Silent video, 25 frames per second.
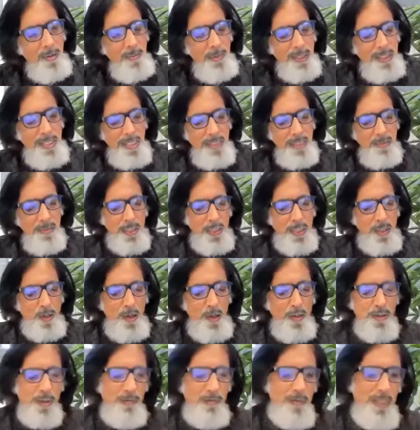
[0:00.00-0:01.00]
but that's
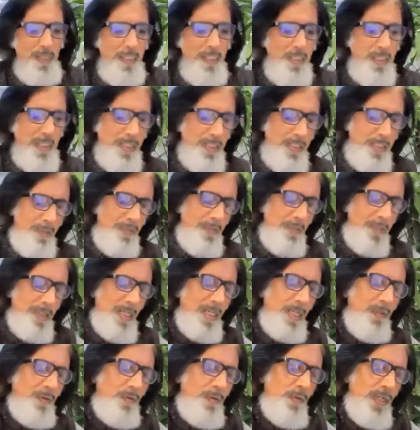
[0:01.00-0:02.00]
because of the systems
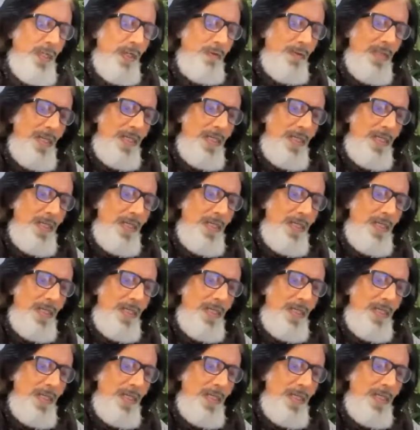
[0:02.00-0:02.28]
that we have.